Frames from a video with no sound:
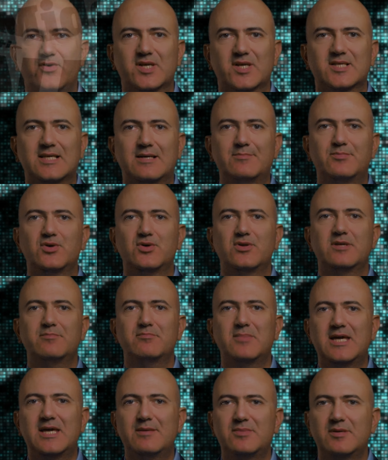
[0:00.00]
example, it
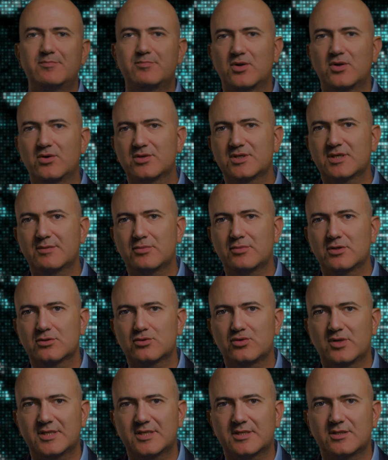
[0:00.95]
may be plausible
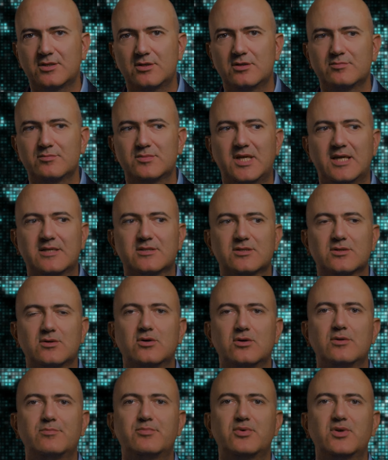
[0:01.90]
to assume that
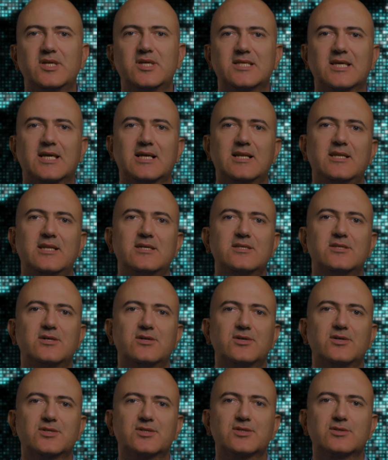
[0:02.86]
all political
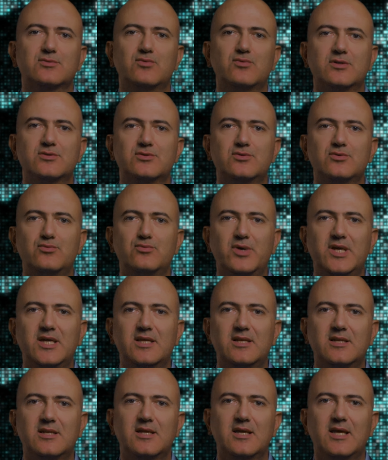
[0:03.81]
leaders want to
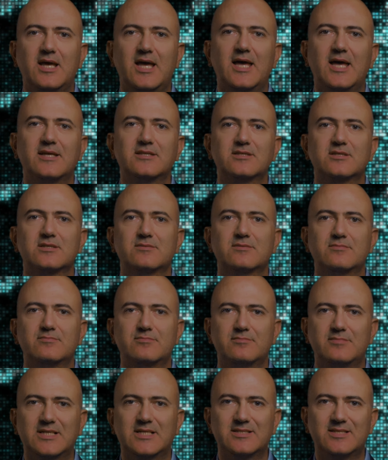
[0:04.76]
win and
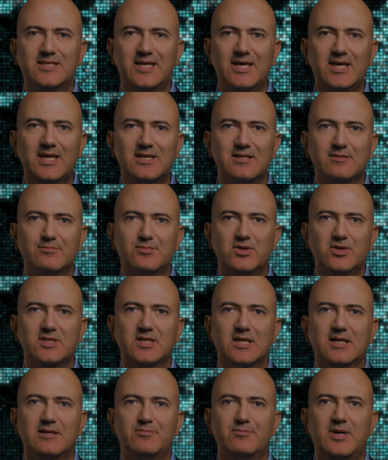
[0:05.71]
maintain
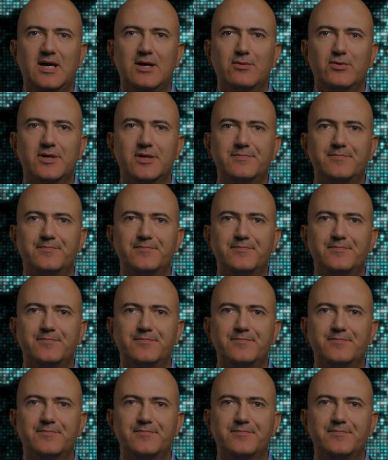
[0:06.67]
political power.